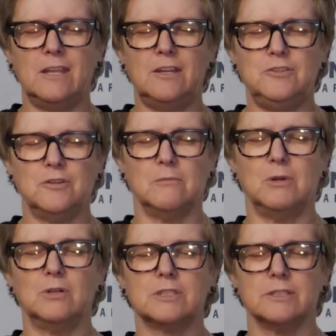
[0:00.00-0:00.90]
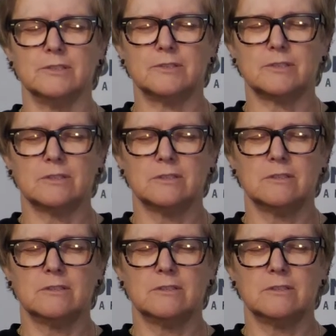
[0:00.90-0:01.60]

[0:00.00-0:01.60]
then in your emotions,